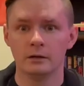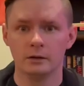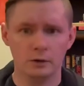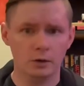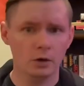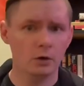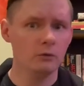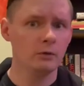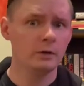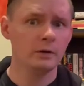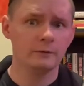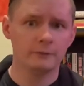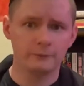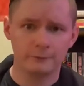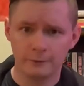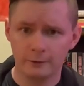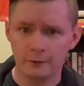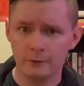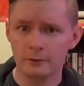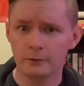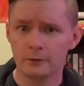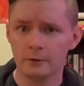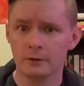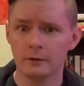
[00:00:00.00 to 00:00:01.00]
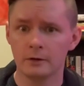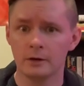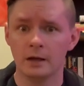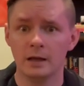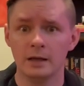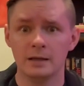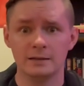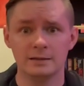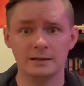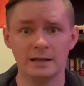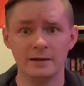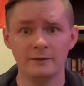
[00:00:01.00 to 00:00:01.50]
Going further,
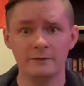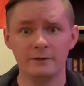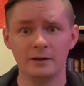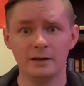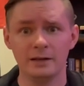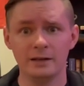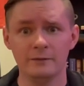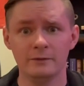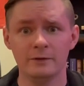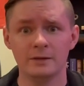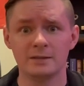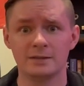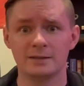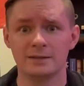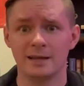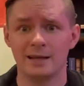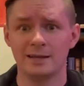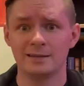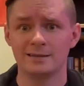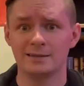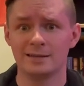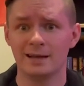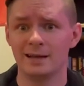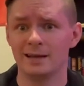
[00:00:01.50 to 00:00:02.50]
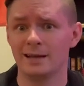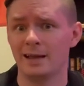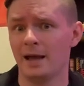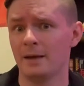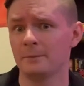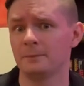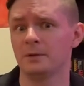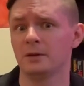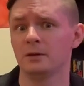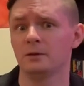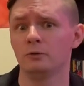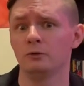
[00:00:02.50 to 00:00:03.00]
David even says that
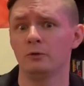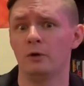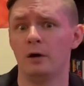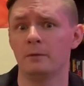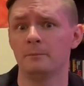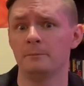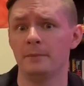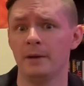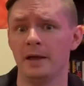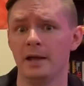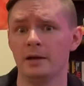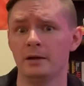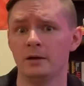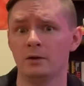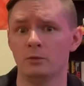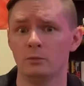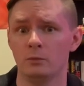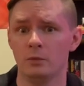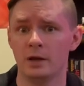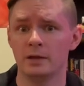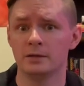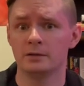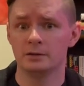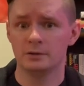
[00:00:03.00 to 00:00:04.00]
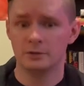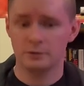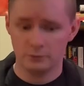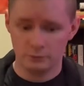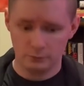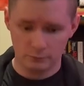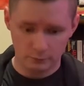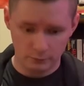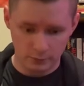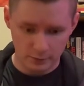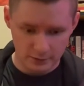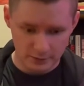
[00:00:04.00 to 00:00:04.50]
Captain Lou Albano went to,
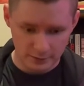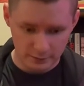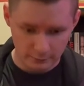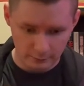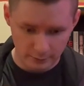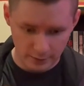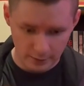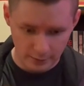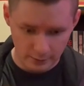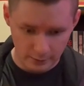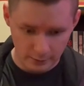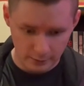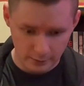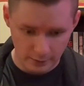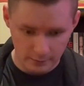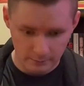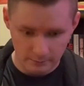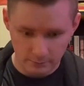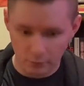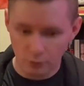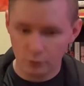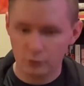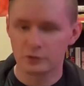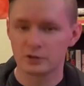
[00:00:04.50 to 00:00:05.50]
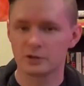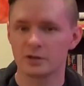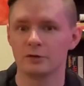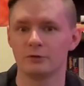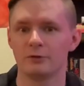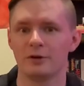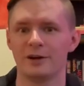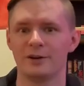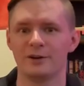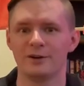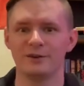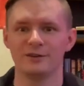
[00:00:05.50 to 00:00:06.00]
what's the record Portrait
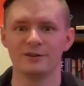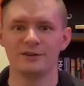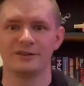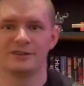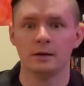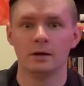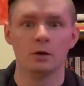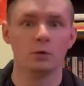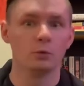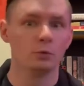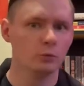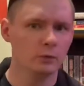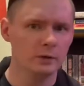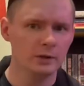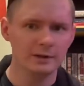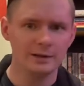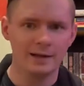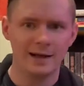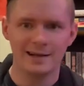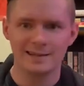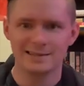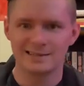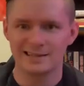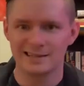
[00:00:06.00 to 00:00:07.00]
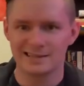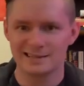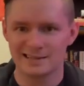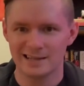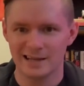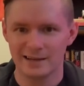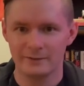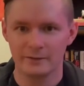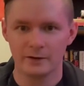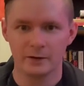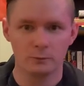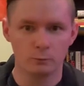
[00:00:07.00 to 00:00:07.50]
Records. Realizing
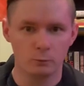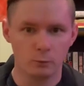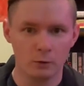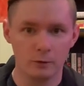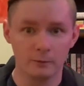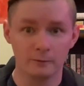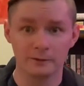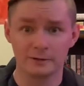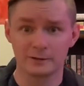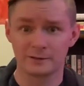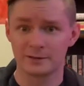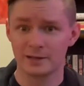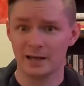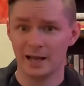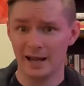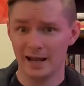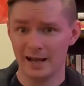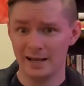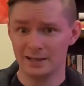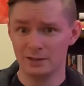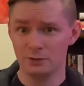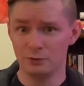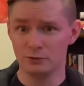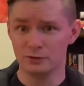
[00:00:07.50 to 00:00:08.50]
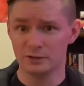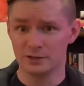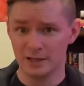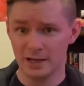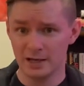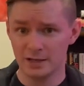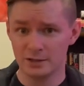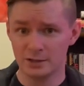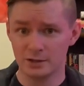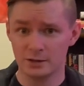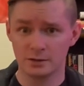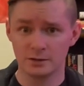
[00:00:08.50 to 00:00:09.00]
David Wolff's
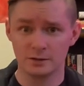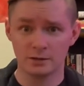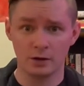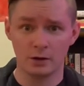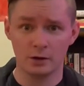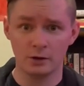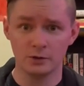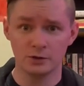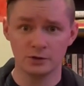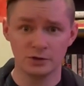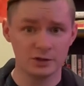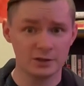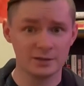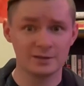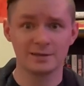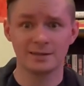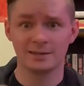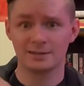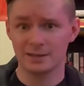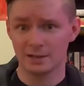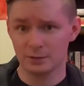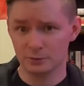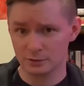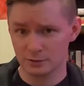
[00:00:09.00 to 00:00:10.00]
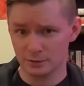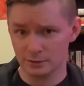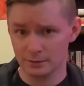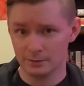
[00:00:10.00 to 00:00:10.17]
accusations are just as out,